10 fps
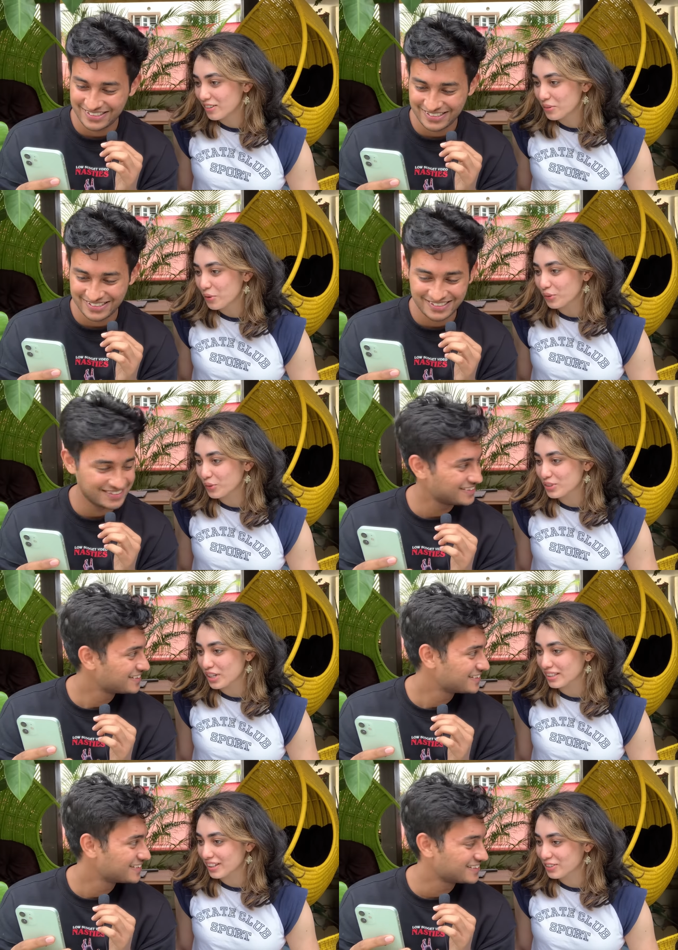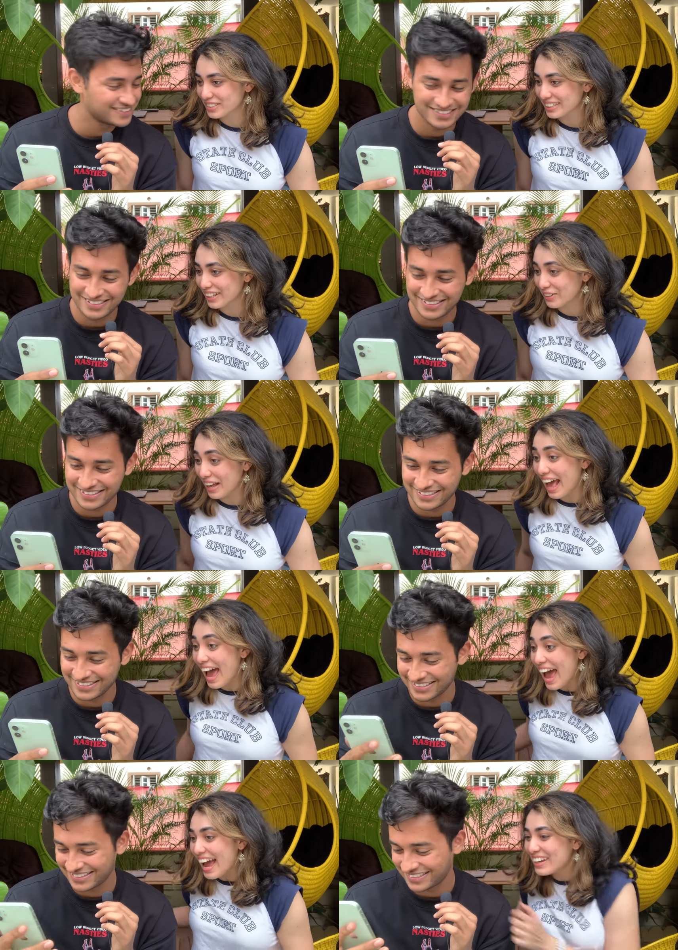Speaker 1: Oh, don't check that. Don't check that. Don't,
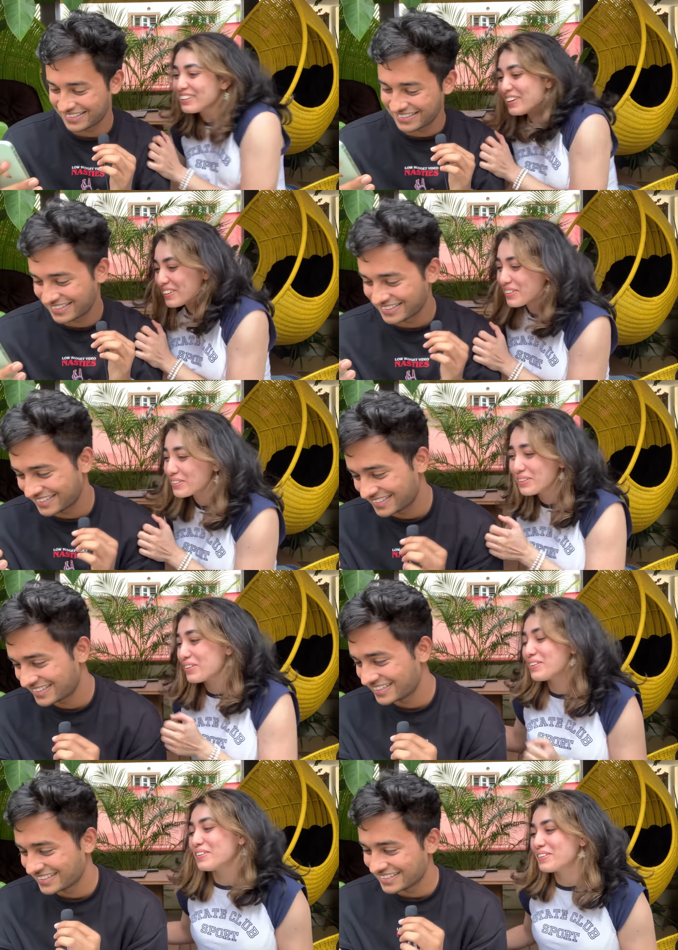ah, no, no, no, no, no.